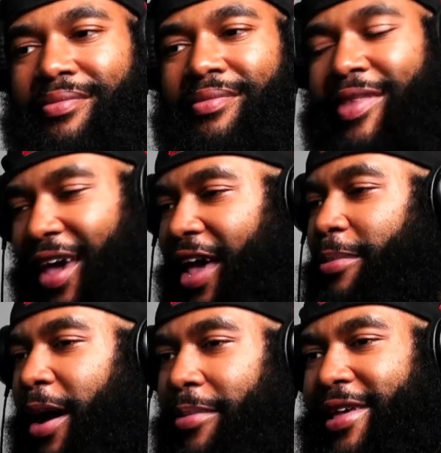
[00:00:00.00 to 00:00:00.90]
damn,
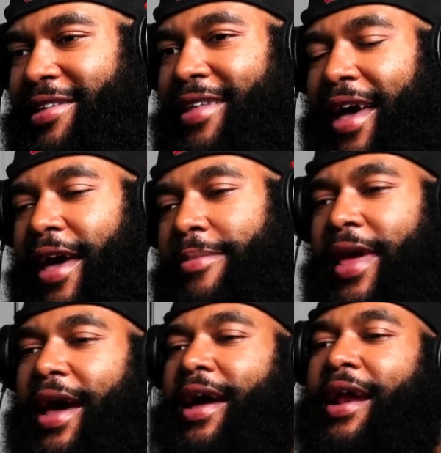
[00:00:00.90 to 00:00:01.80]
I miss Dave, man.
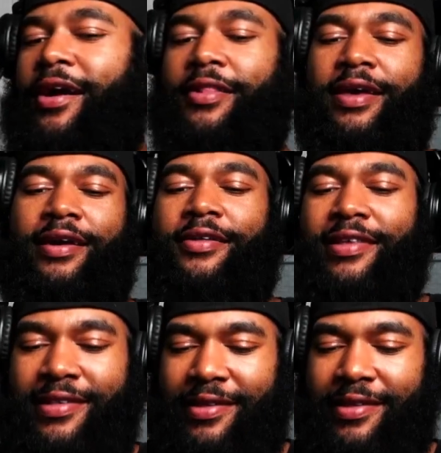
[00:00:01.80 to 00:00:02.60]
I gotta go ahead and go listen